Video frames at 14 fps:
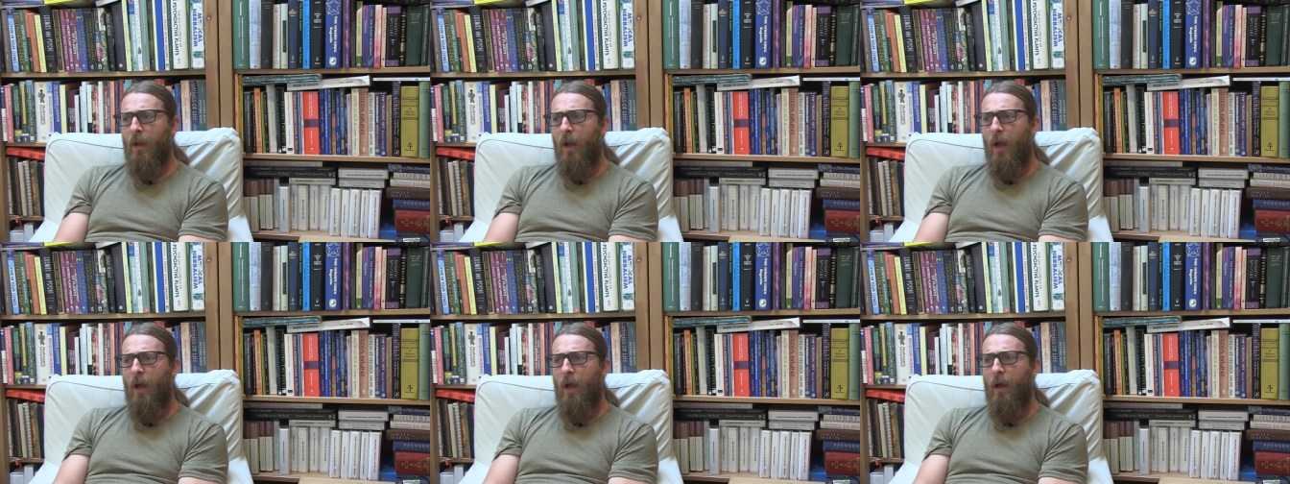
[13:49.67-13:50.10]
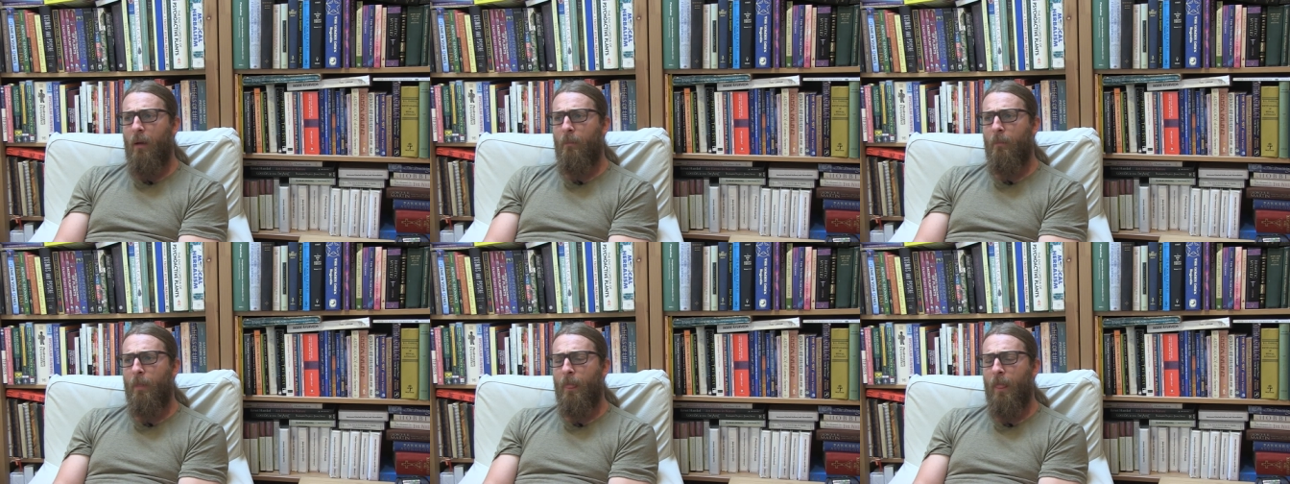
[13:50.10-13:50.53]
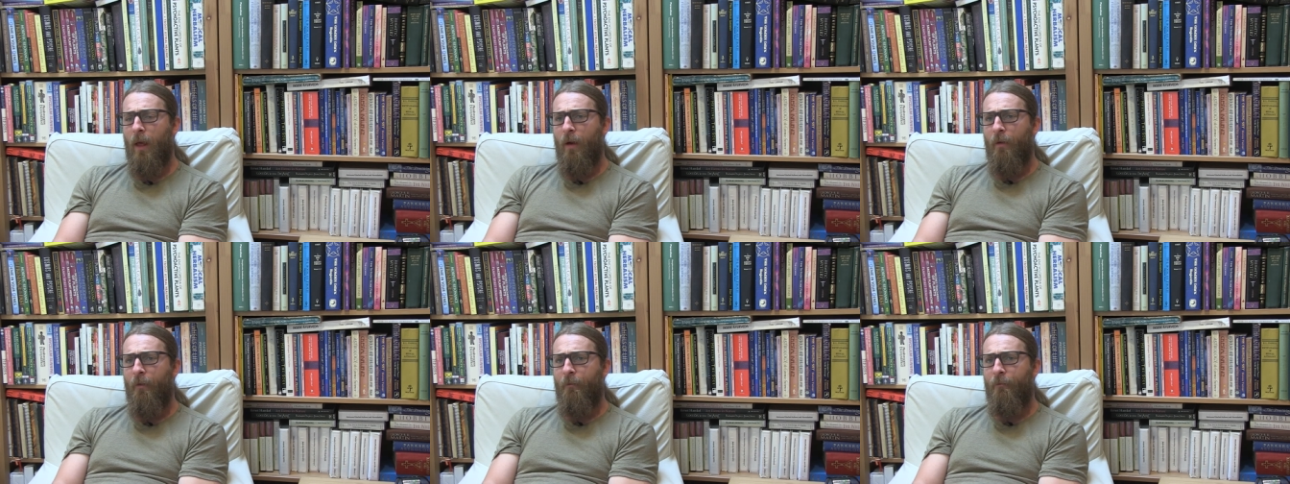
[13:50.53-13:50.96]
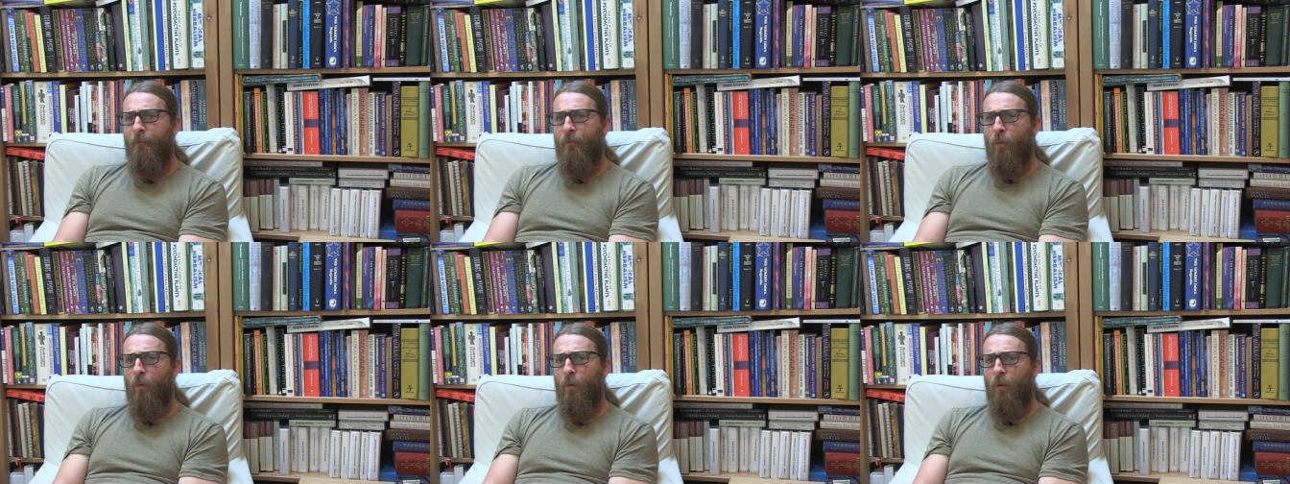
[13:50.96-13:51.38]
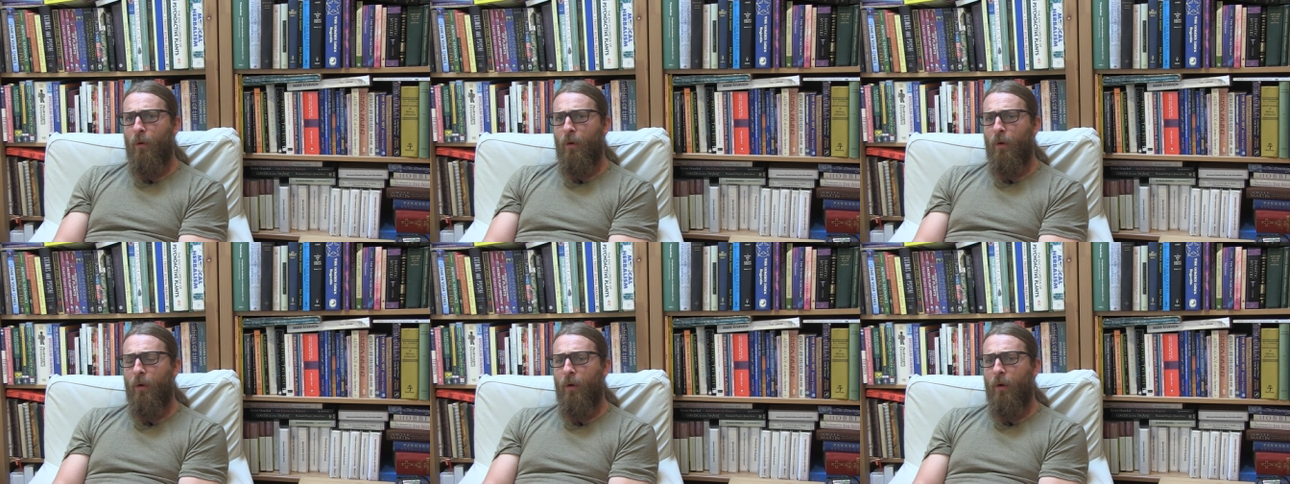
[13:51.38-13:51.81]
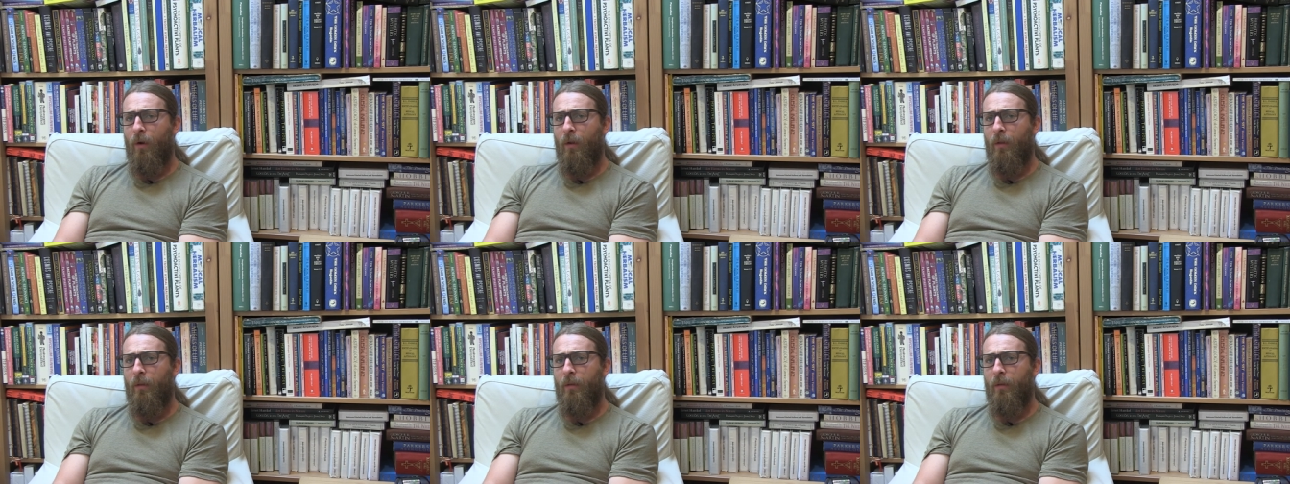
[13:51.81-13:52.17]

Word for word: um, for